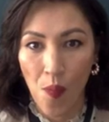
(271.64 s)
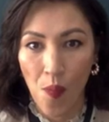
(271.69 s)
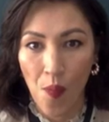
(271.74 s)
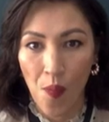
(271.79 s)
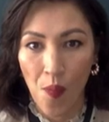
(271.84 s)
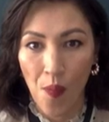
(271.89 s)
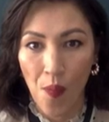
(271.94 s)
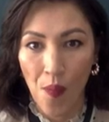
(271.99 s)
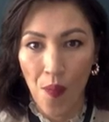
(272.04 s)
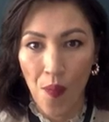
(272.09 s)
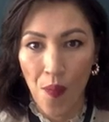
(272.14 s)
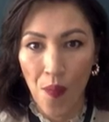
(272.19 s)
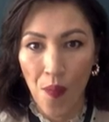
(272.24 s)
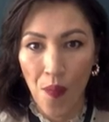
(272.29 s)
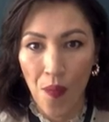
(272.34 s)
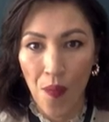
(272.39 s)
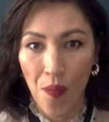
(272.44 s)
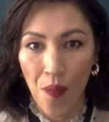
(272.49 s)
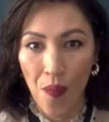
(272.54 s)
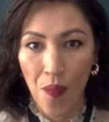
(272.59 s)

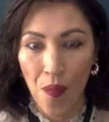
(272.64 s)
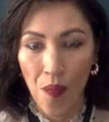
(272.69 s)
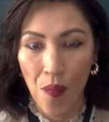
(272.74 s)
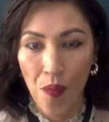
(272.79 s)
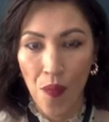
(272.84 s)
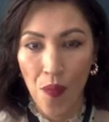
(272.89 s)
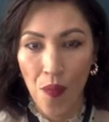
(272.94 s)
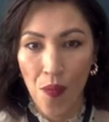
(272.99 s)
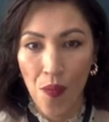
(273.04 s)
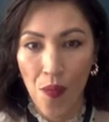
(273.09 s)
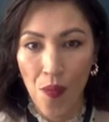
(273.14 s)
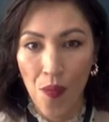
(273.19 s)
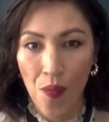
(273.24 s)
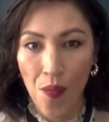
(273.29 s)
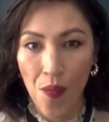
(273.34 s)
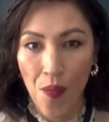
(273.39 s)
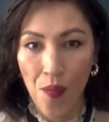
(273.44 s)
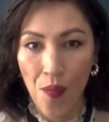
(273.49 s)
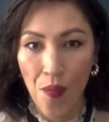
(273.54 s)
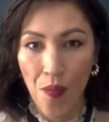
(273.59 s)

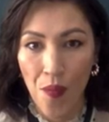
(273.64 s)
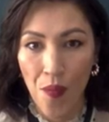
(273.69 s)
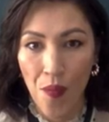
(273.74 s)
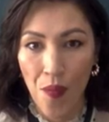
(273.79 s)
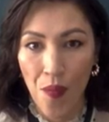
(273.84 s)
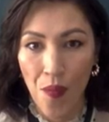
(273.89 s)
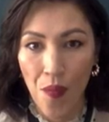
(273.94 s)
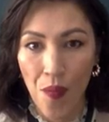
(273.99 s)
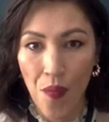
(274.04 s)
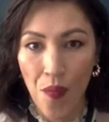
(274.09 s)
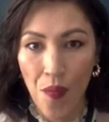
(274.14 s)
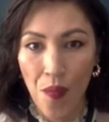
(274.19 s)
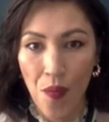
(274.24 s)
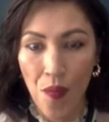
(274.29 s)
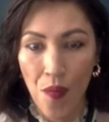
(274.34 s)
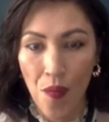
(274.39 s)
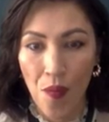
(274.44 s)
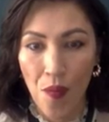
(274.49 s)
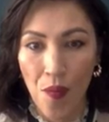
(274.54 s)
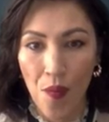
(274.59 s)

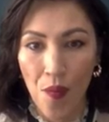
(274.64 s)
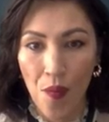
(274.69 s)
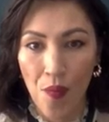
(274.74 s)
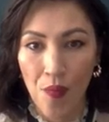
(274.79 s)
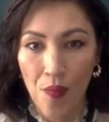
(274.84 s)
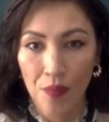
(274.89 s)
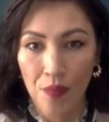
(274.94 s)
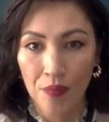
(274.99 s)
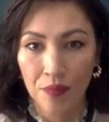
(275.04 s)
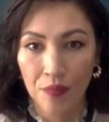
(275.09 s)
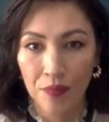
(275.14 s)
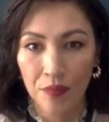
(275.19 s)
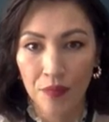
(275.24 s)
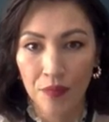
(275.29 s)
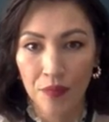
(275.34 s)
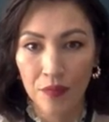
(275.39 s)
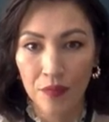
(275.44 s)
[no speech]